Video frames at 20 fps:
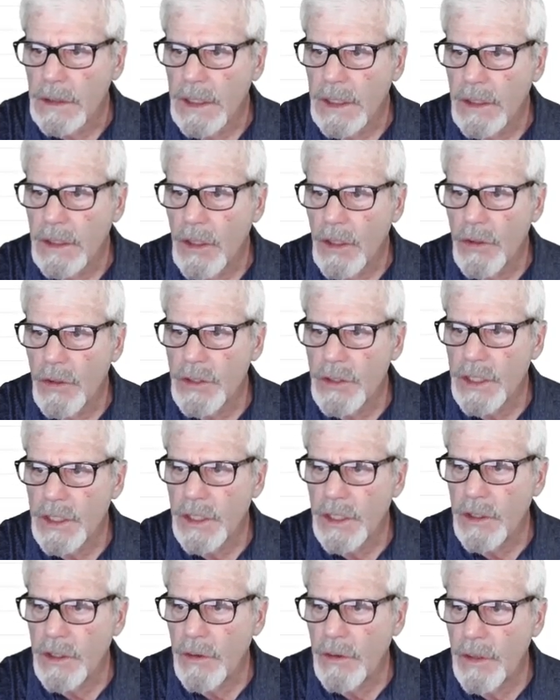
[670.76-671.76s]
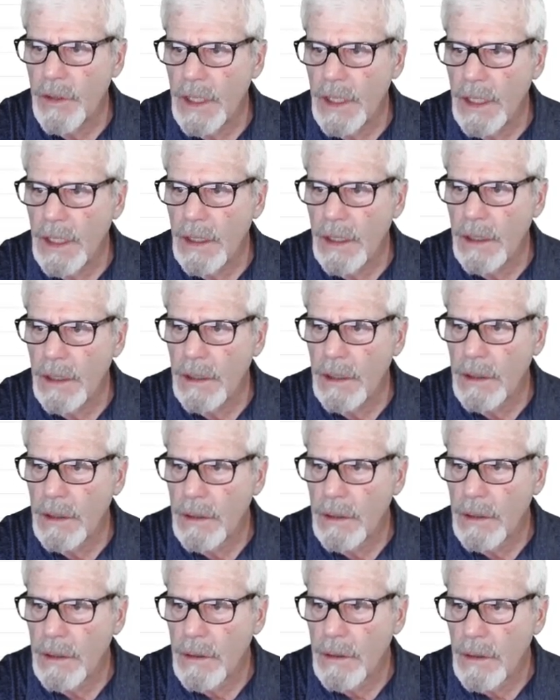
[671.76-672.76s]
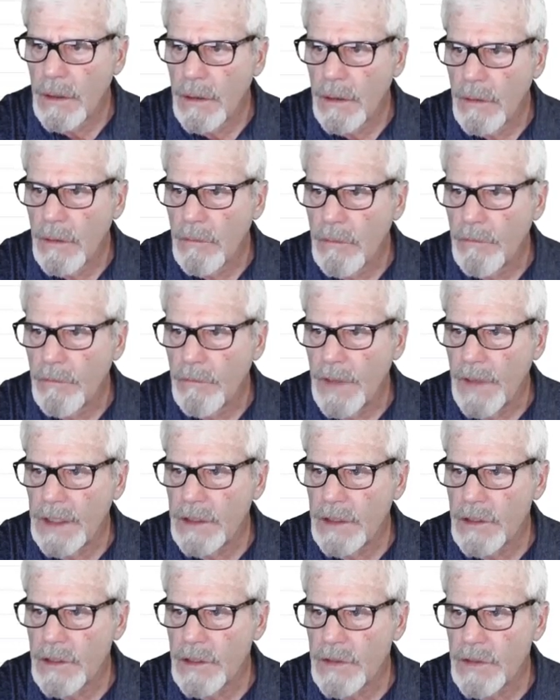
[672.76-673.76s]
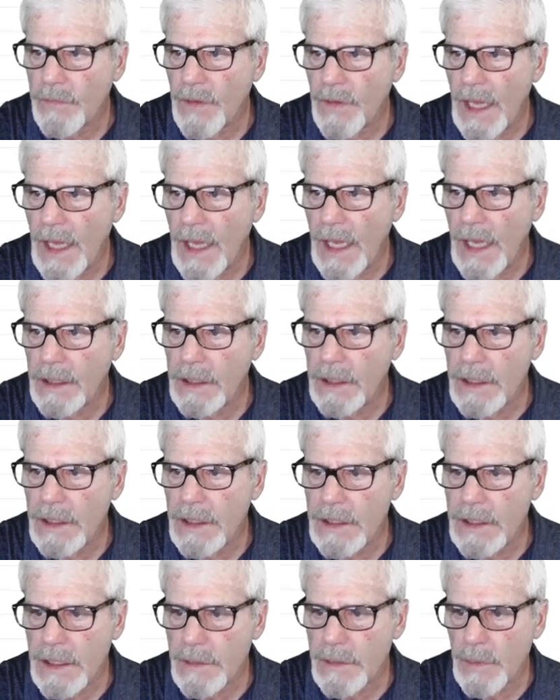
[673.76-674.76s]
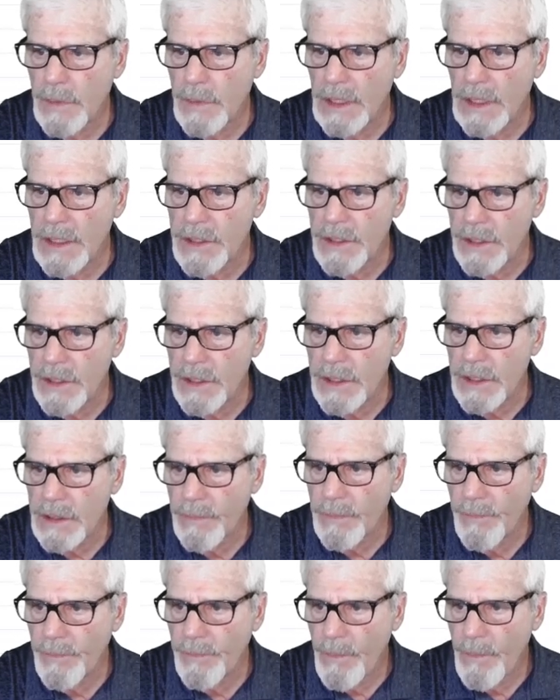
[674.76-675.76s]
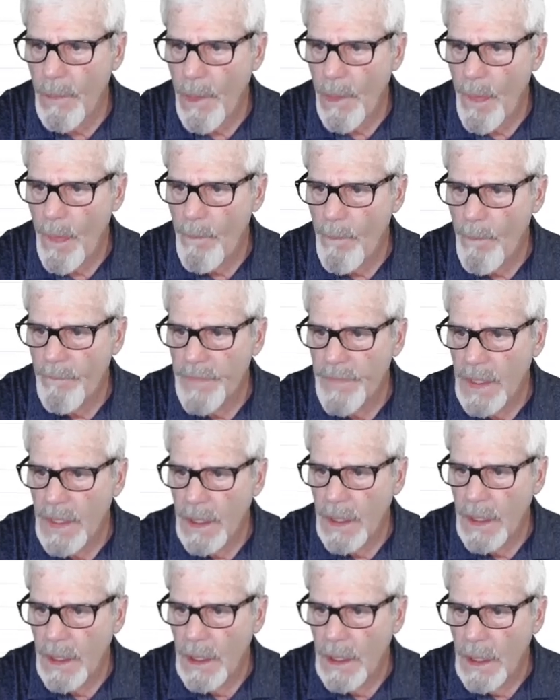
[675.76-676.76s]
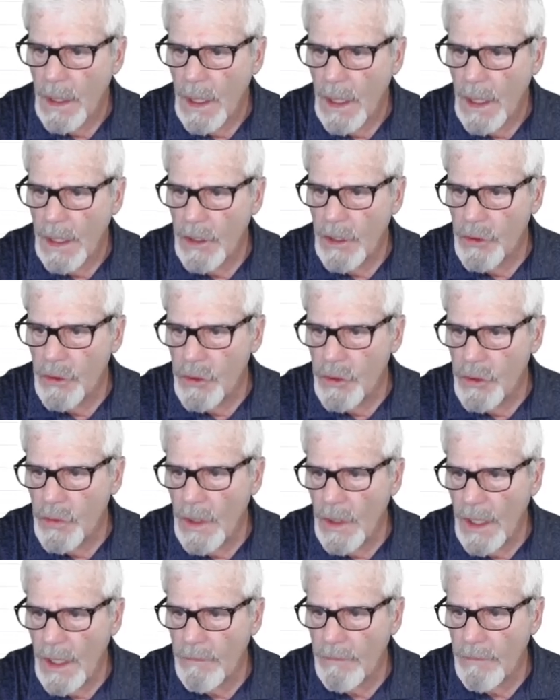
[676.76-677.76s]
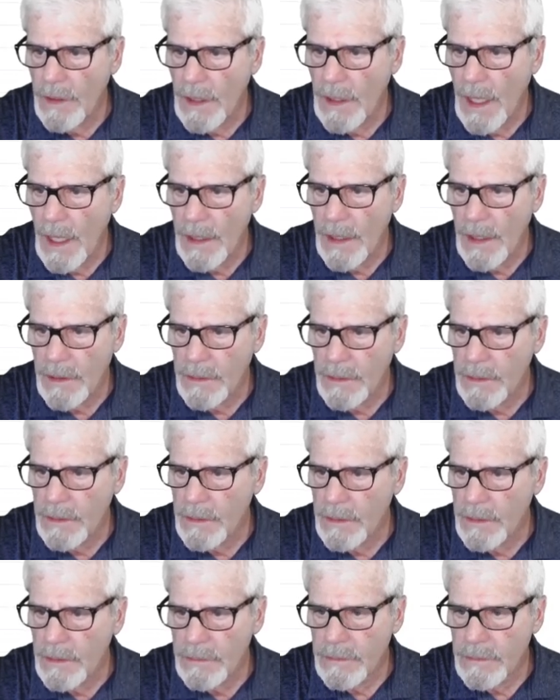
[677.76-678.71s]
See, no security. Vendors flag this as malicious. And you do have a lot